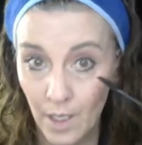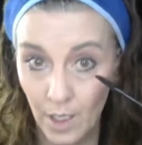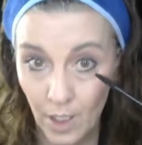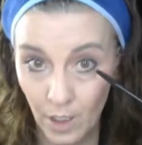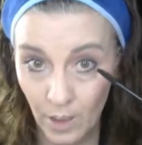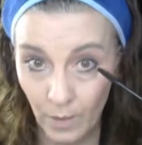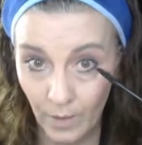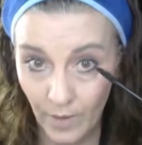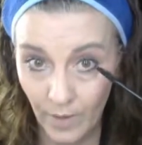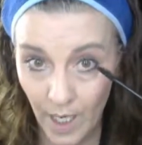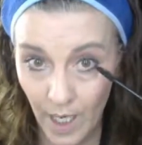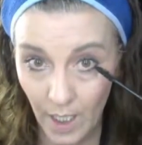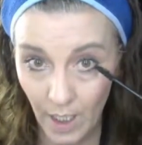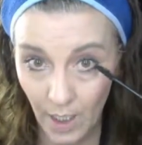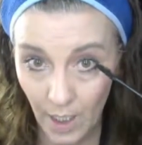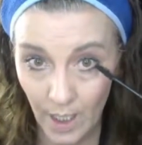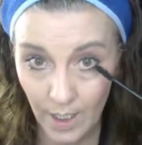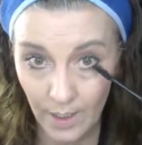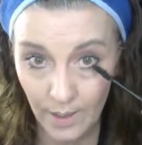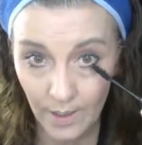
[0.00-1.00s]
You know, we've got
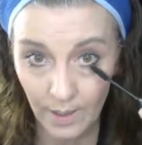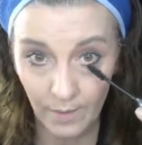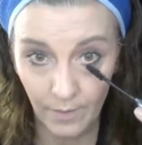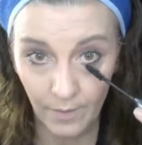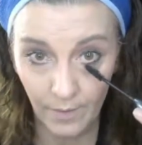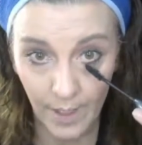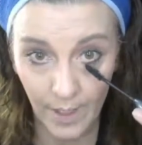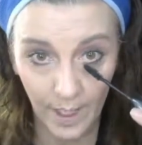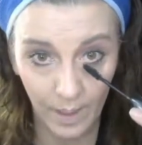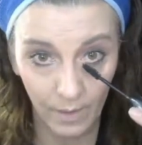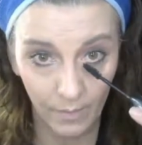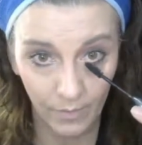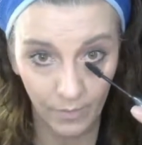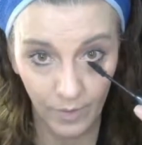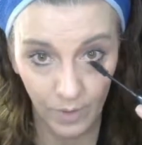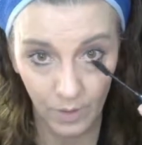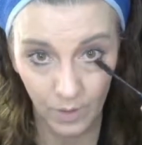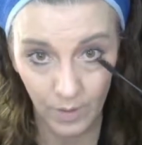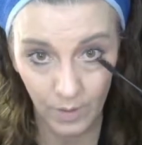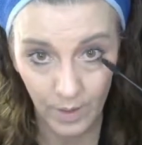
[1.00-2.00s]
lots of
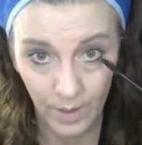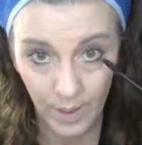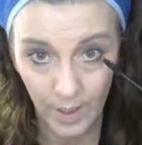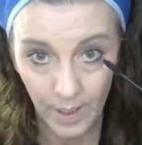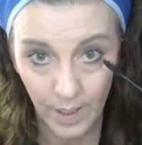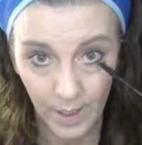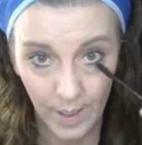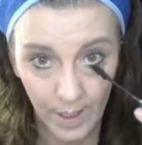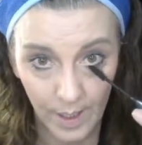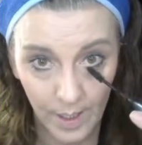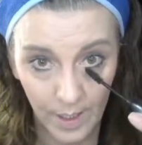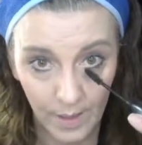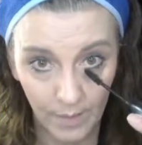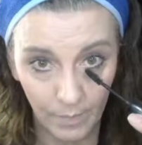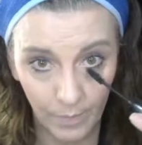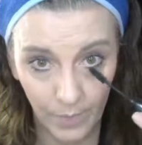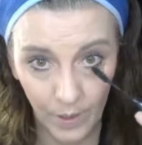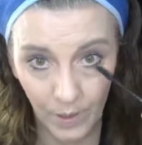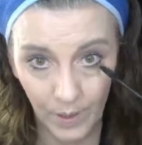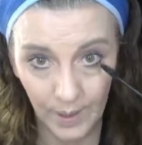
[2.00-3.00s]
helpful
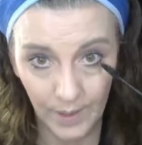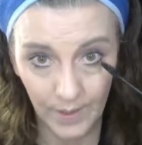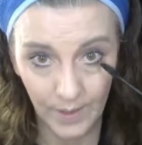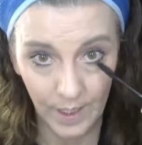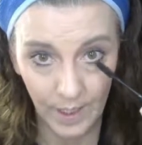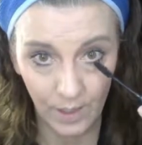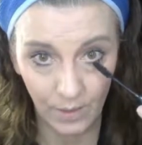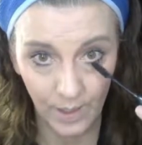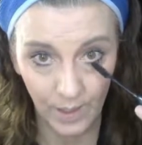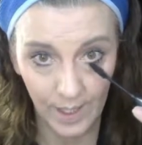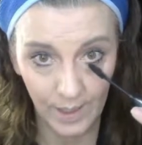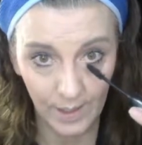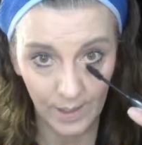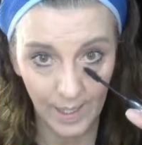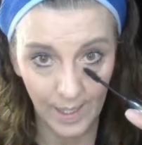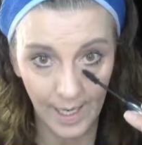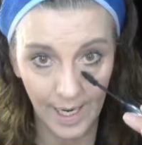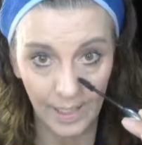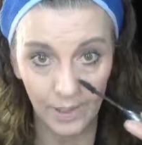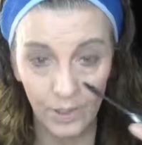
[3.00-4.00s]
beauty
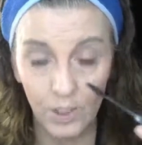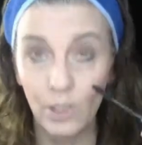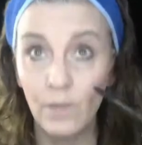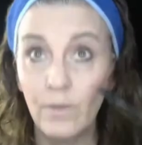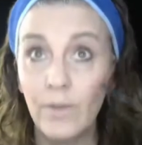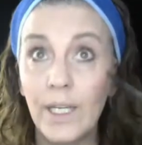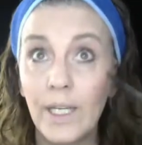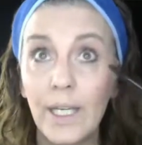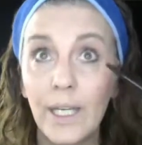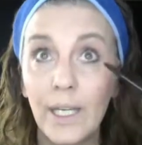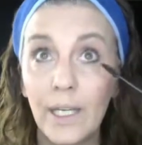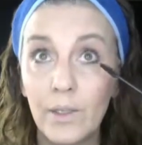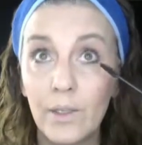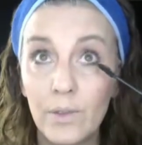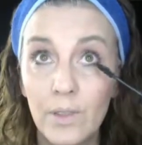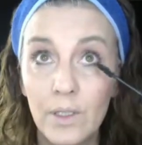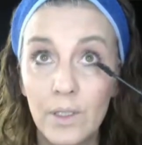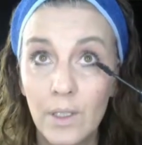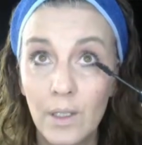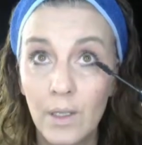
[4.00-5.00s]
secrets, how to
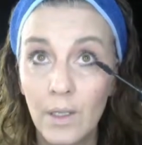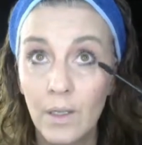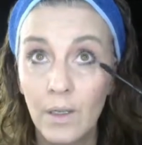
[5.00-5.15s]
videos.